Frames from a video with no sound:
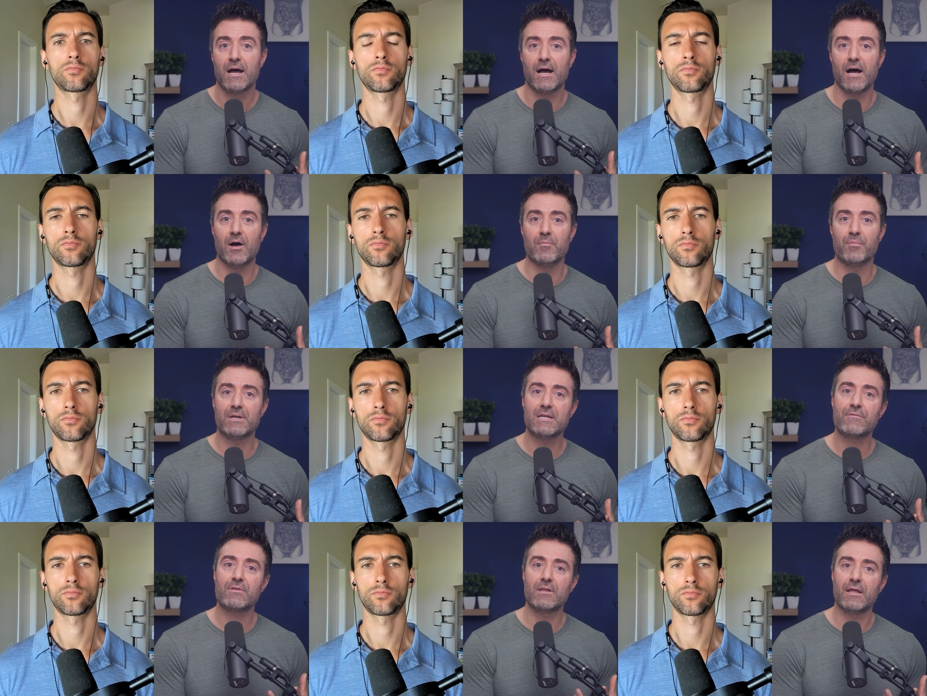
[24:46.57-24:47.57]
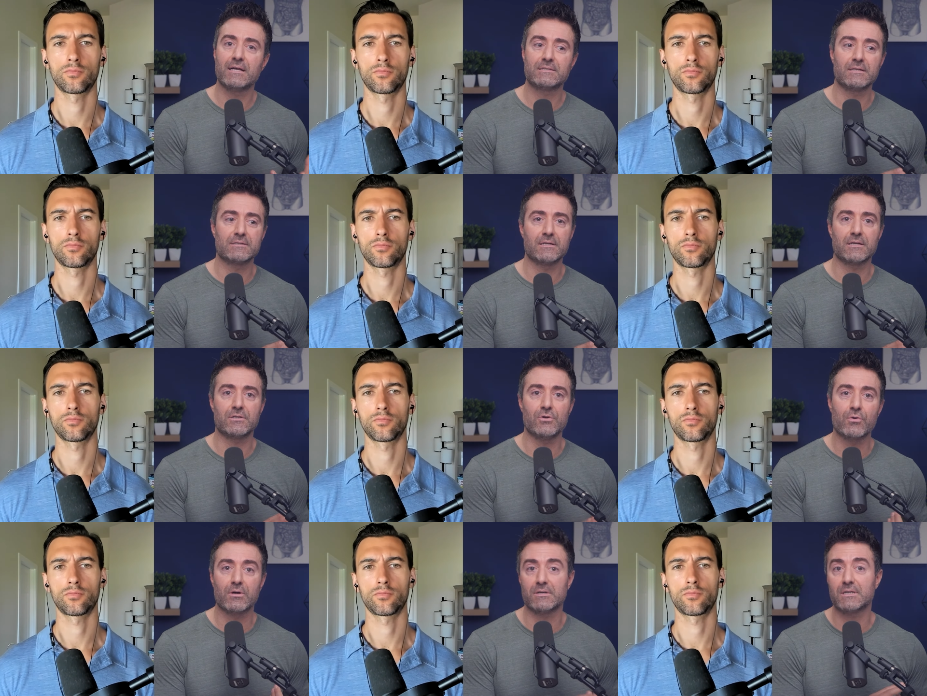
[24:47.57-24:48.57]
Speaker 1: Um, but nevertheless, things like
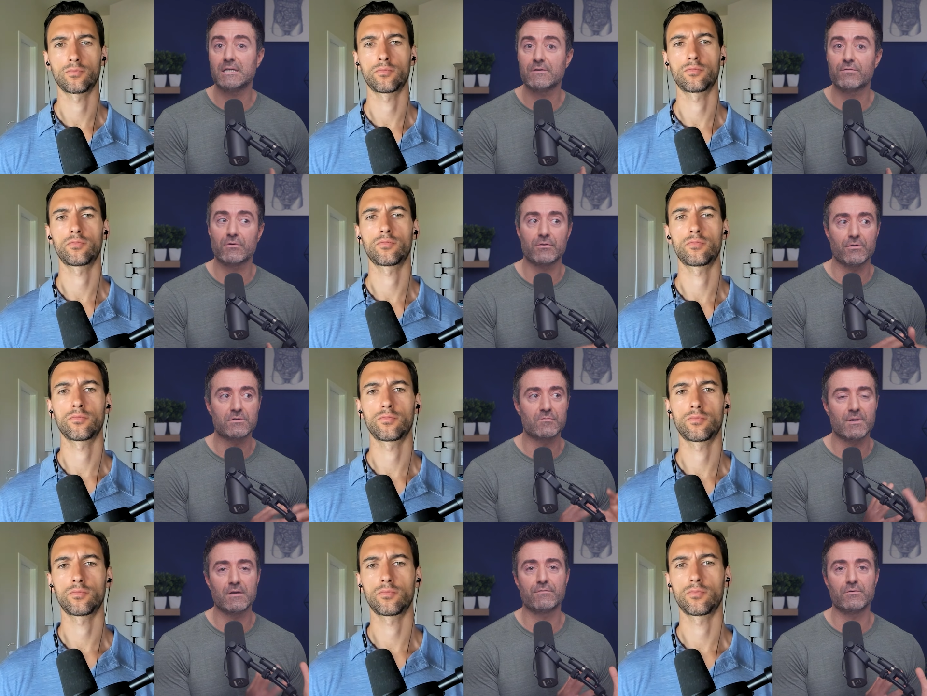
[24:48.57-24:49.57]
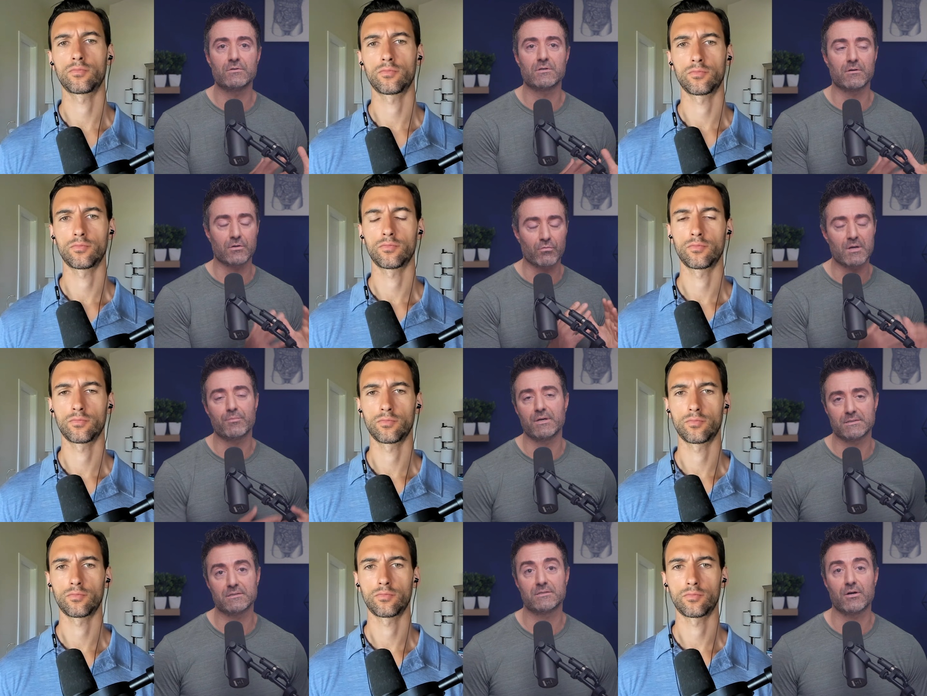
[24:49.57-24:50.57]
yogurt and kefir, those fermented foods are a great
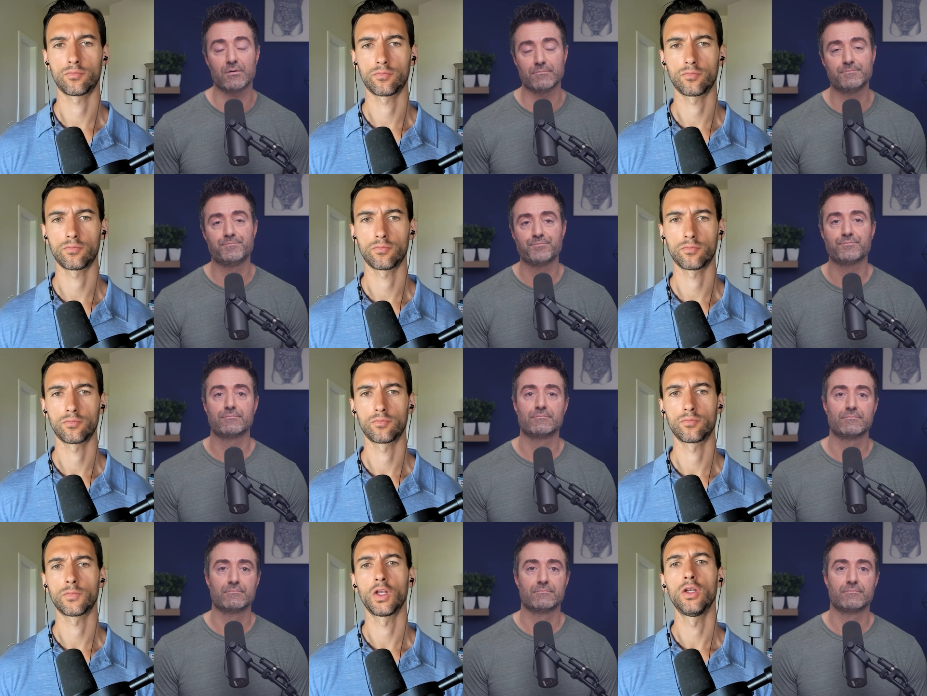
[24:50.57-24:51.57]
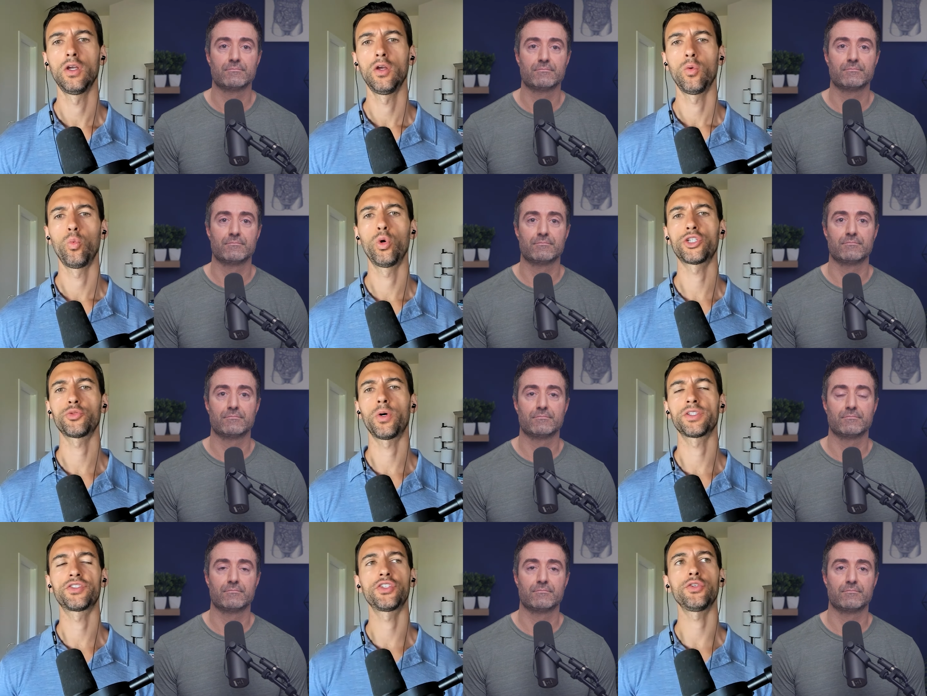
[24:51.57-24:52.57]
place to start.
Speaker 2: Which
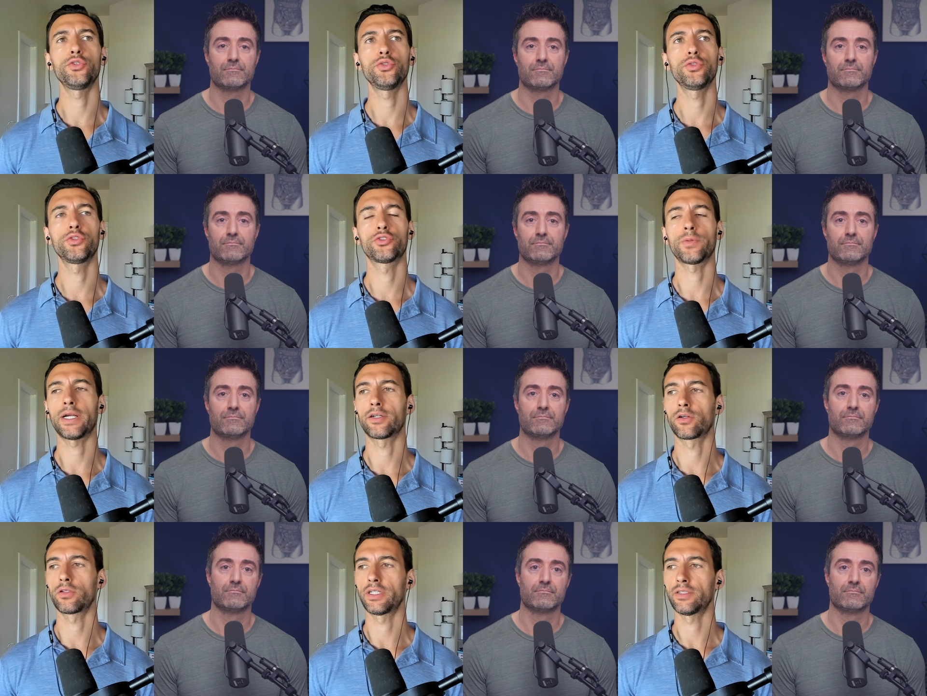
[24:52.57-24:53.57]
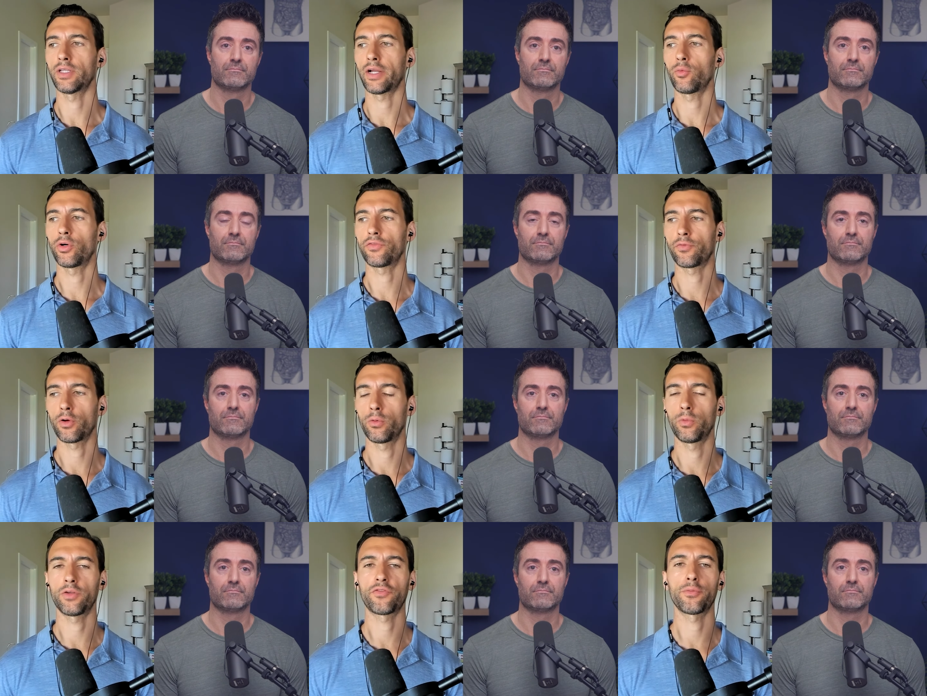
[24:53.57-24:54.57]
ones do you use regularly? Like what
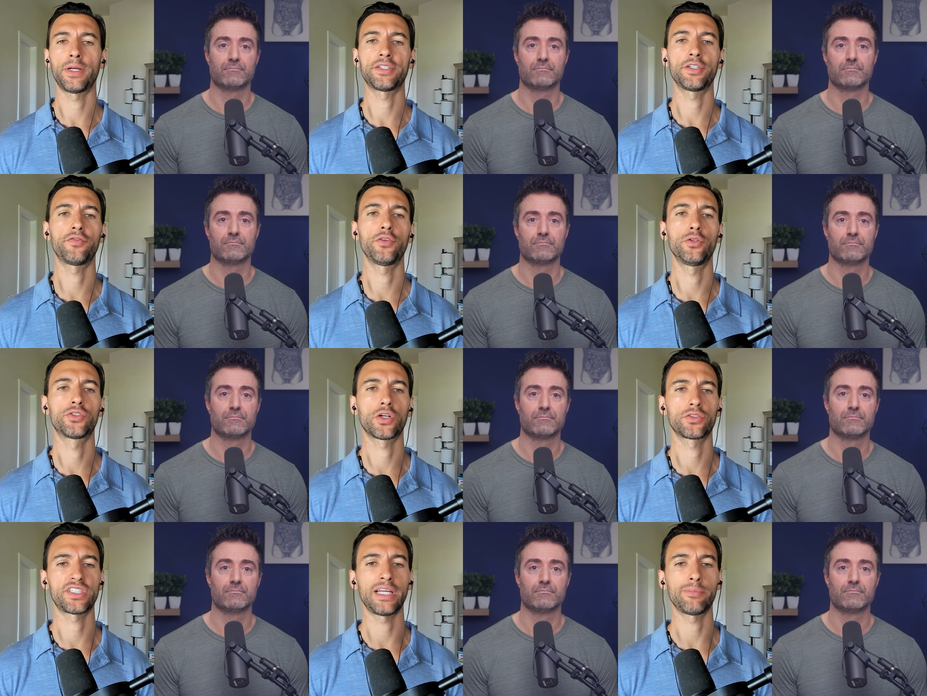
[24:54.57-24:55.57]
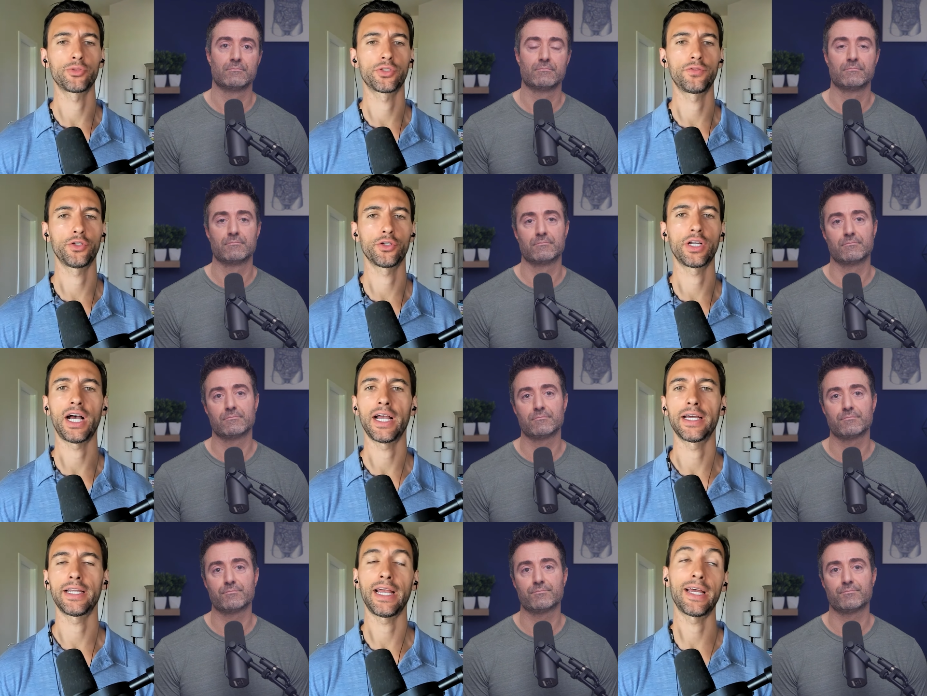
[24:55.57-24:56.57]
what fermented foods are staples of your
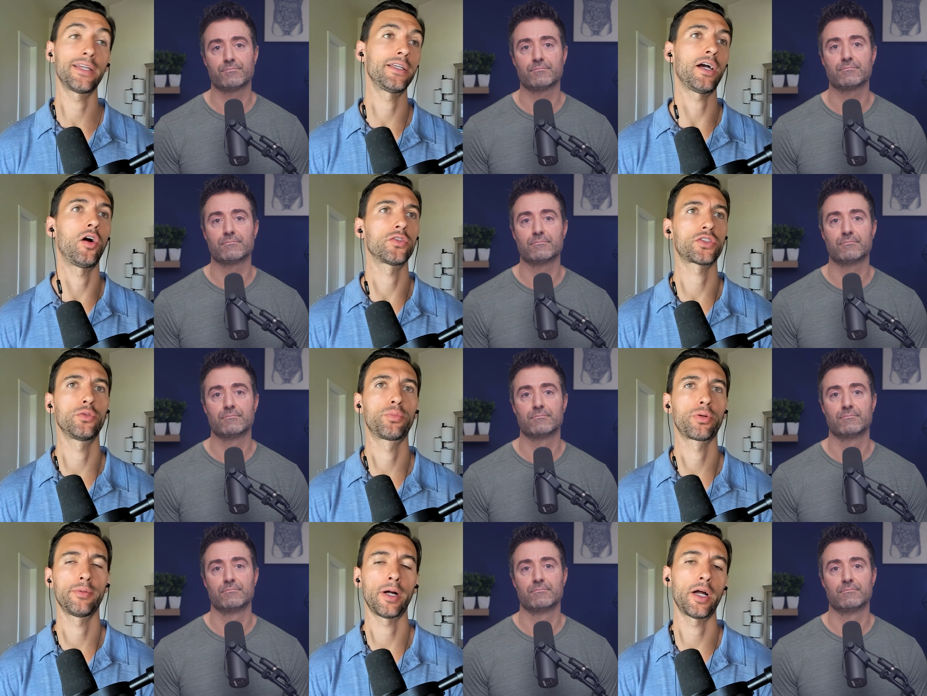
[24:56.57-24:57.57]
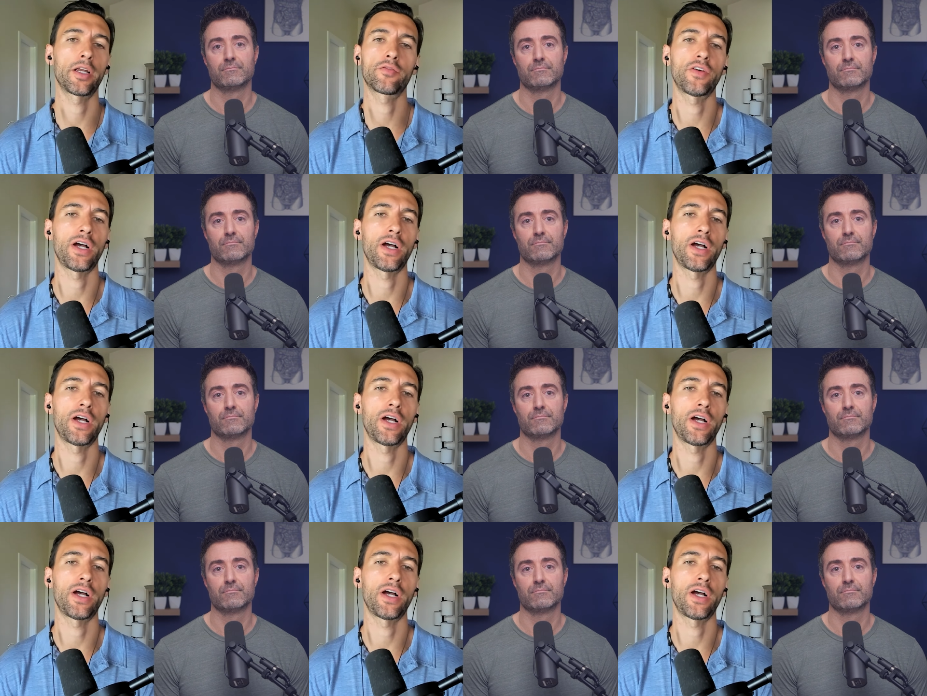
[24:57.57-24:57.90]
diet, and also prebiotic